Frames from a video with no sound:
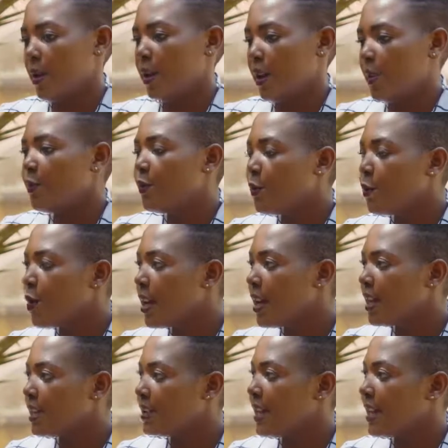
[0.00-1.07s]
if we
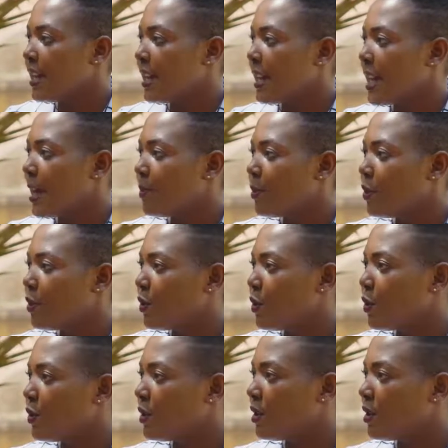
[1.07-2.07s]
are taking up, you know,